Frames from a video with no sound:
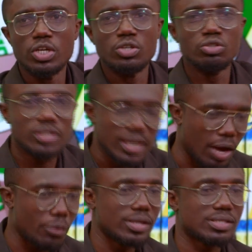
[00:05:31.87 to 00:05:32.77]
You take
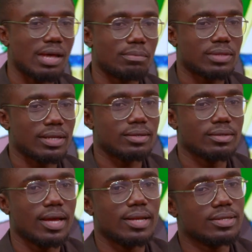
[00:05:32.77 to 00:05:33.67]
away something,
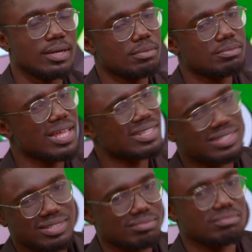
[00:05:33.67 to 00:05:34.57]
and
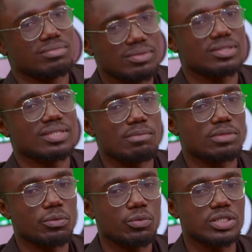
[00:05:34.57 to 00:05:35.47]
that's
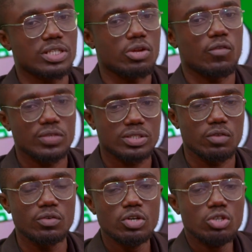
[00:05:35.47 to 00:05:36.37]
something which in and of
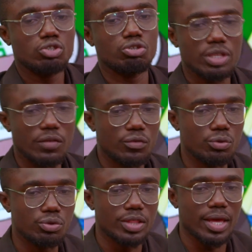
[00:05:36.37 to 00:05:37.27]
itself should give
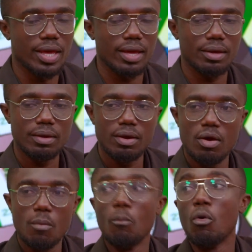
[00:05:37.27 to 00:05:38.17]
you the
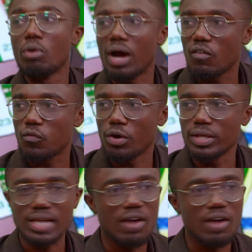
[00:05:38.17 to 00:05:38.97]
morale for it.